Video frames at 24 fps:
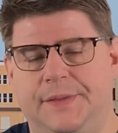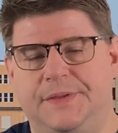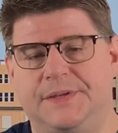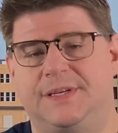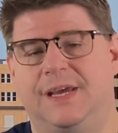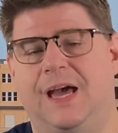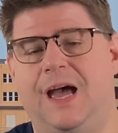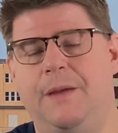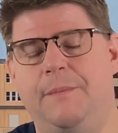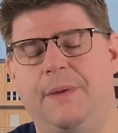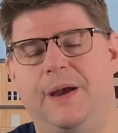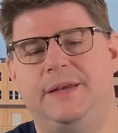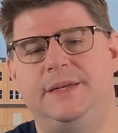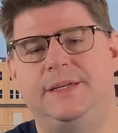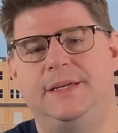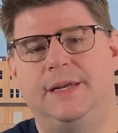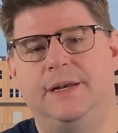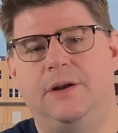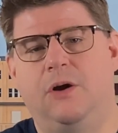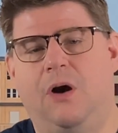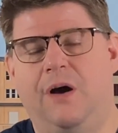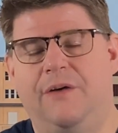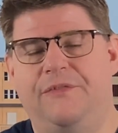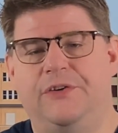At the time, I
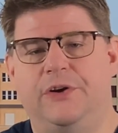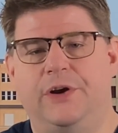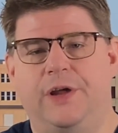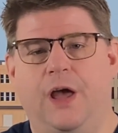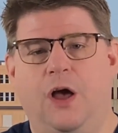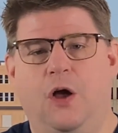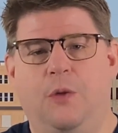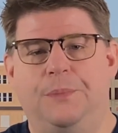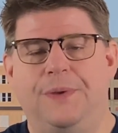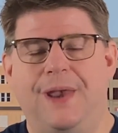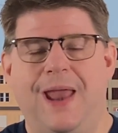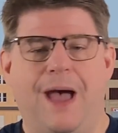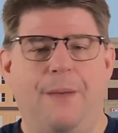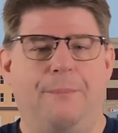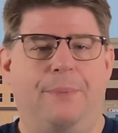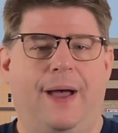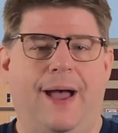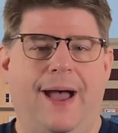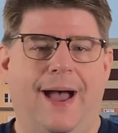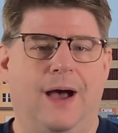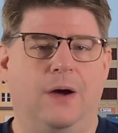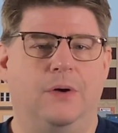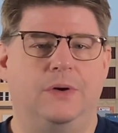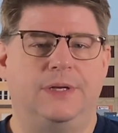did offer to help
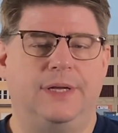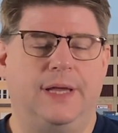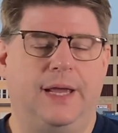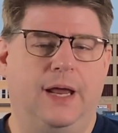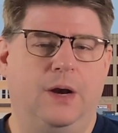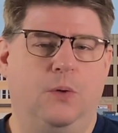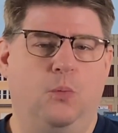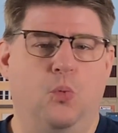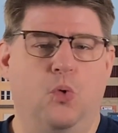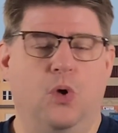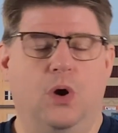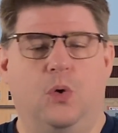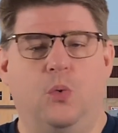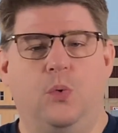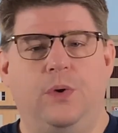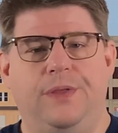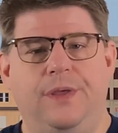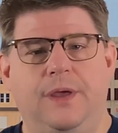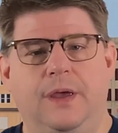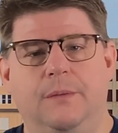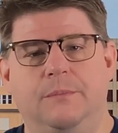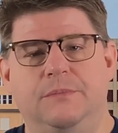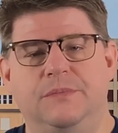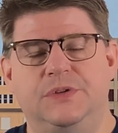Napa out and work
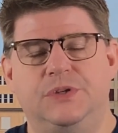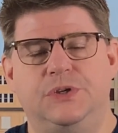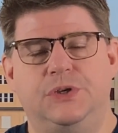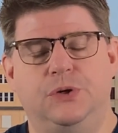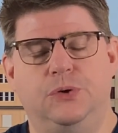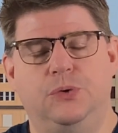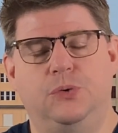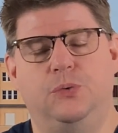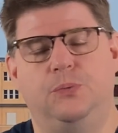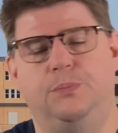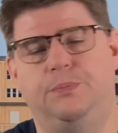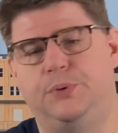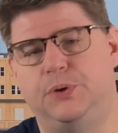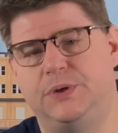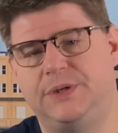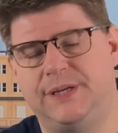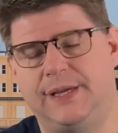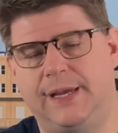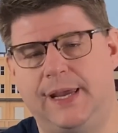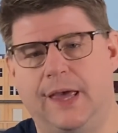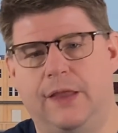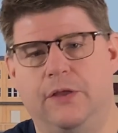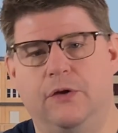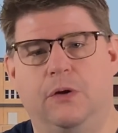with him to put
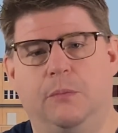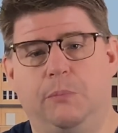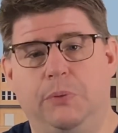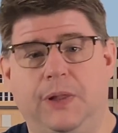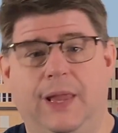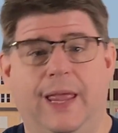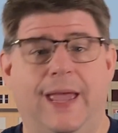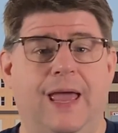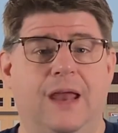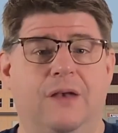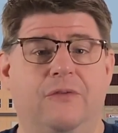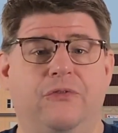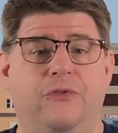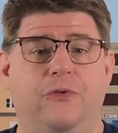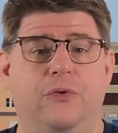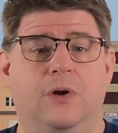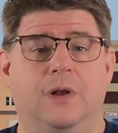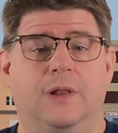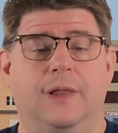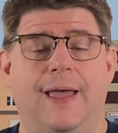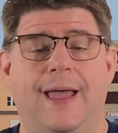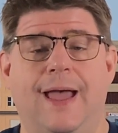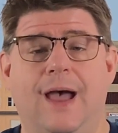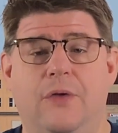together a plan for
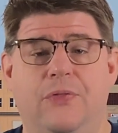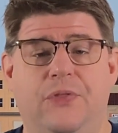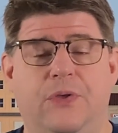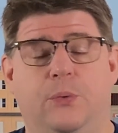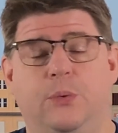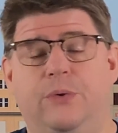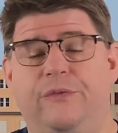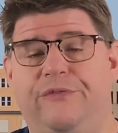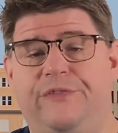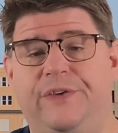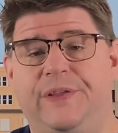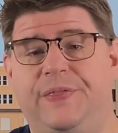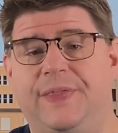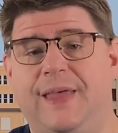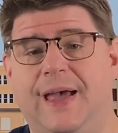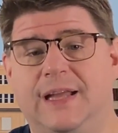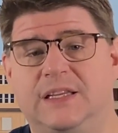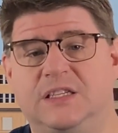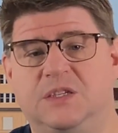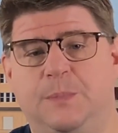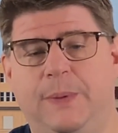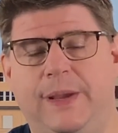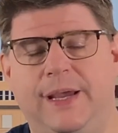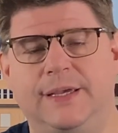a layout that would fit
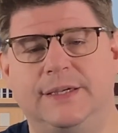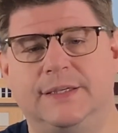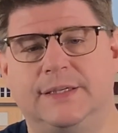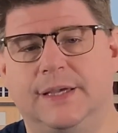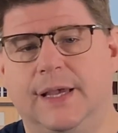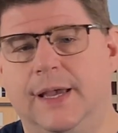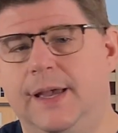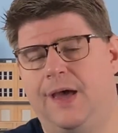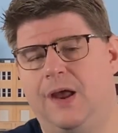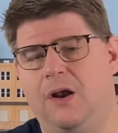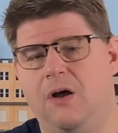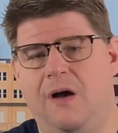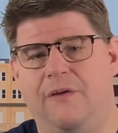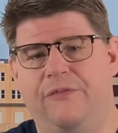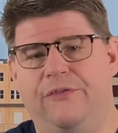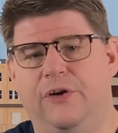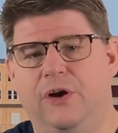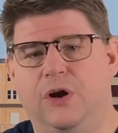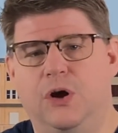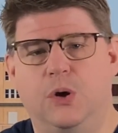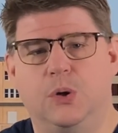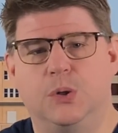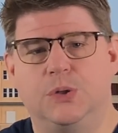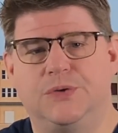that space. That offer
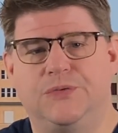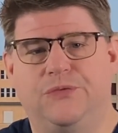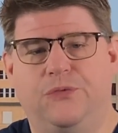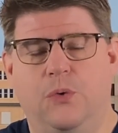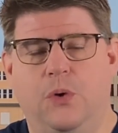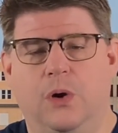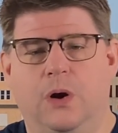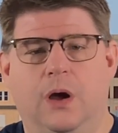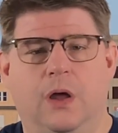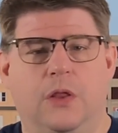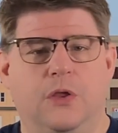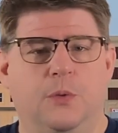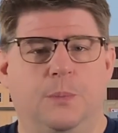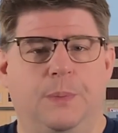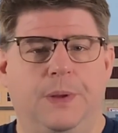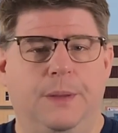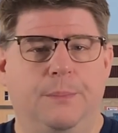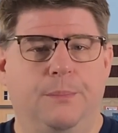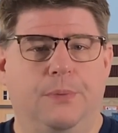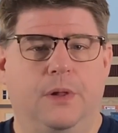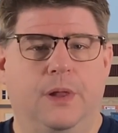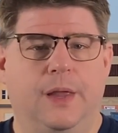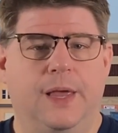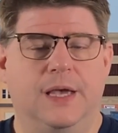goes for other
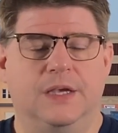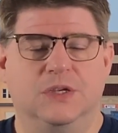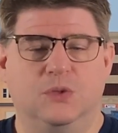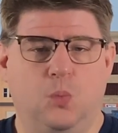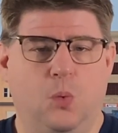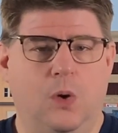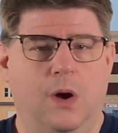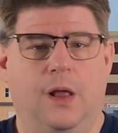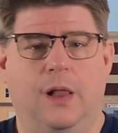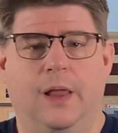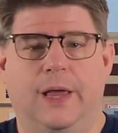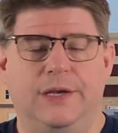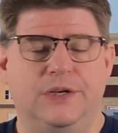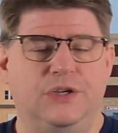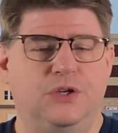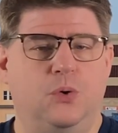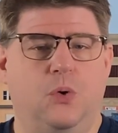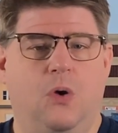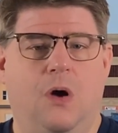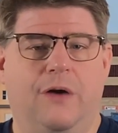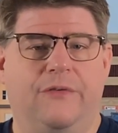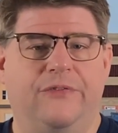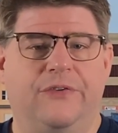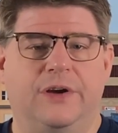people as well. I
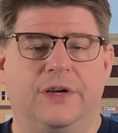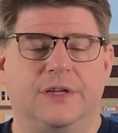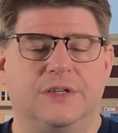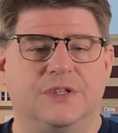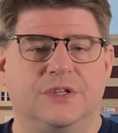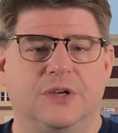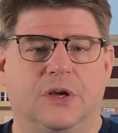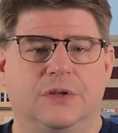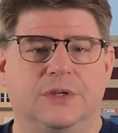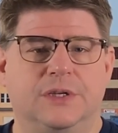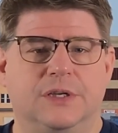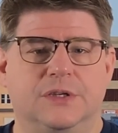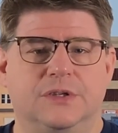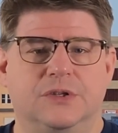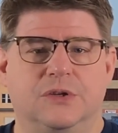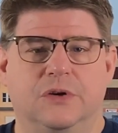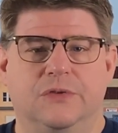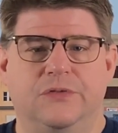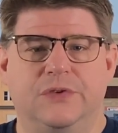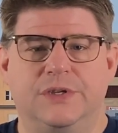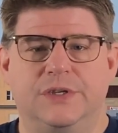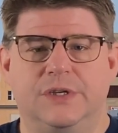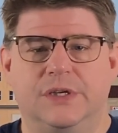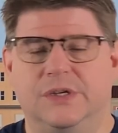do offer consulting
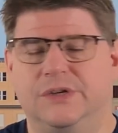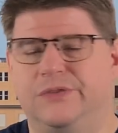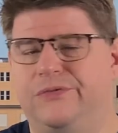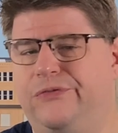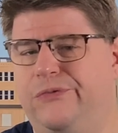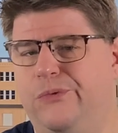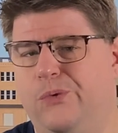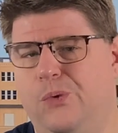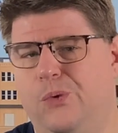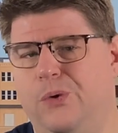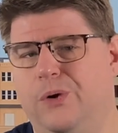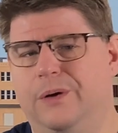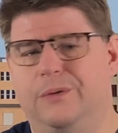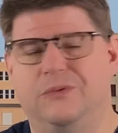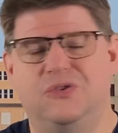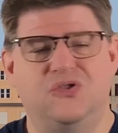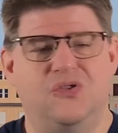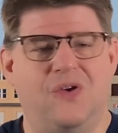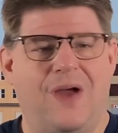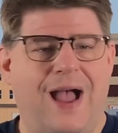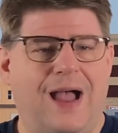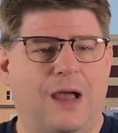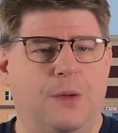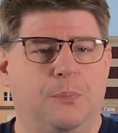services for
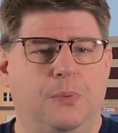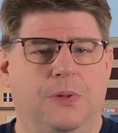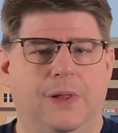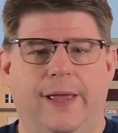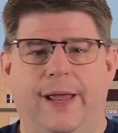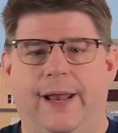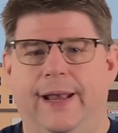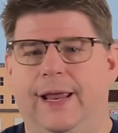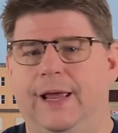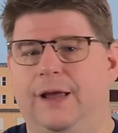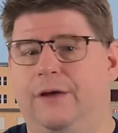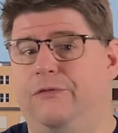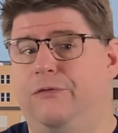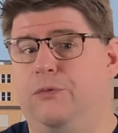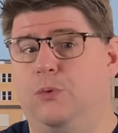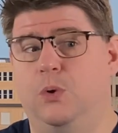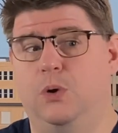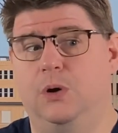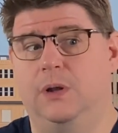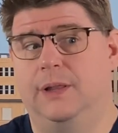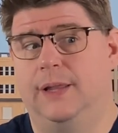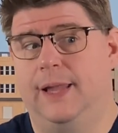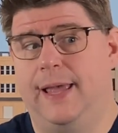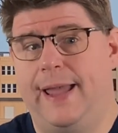track planning,
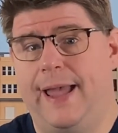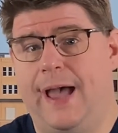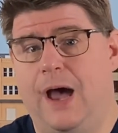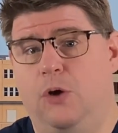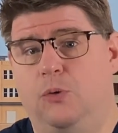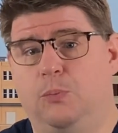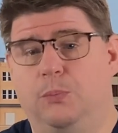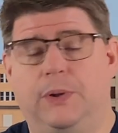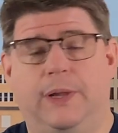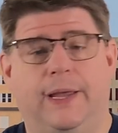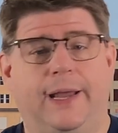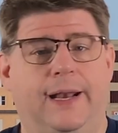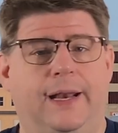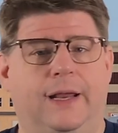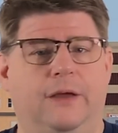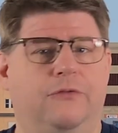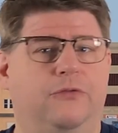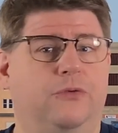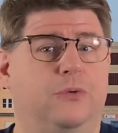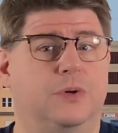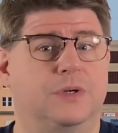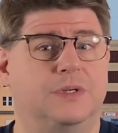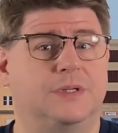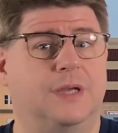for layout planning,
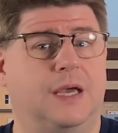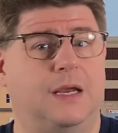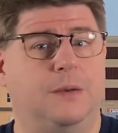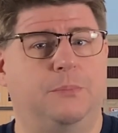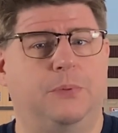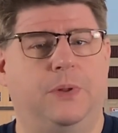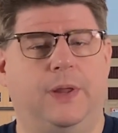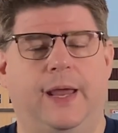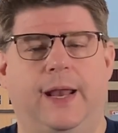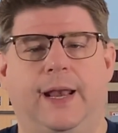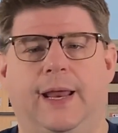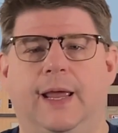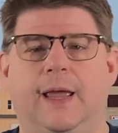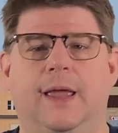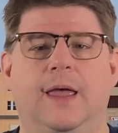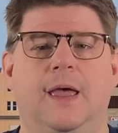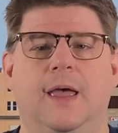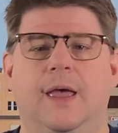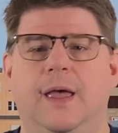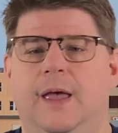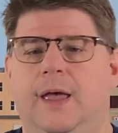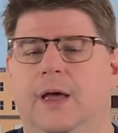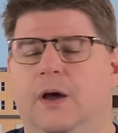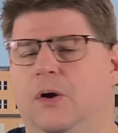for site planning,
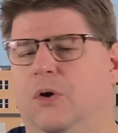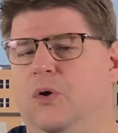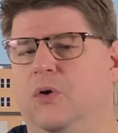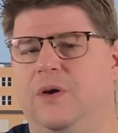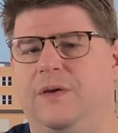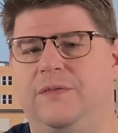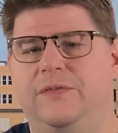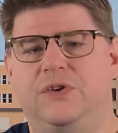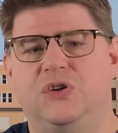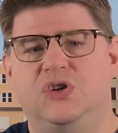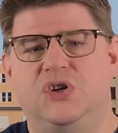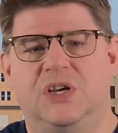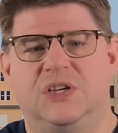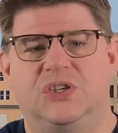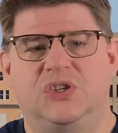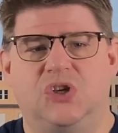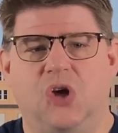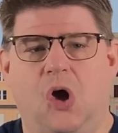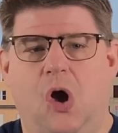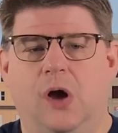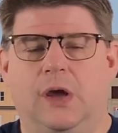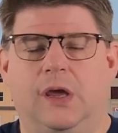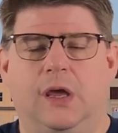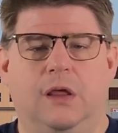or even just
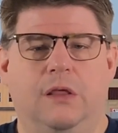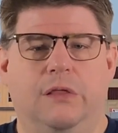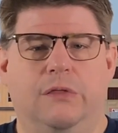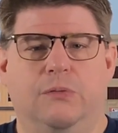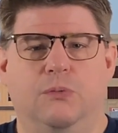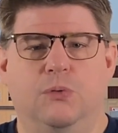talking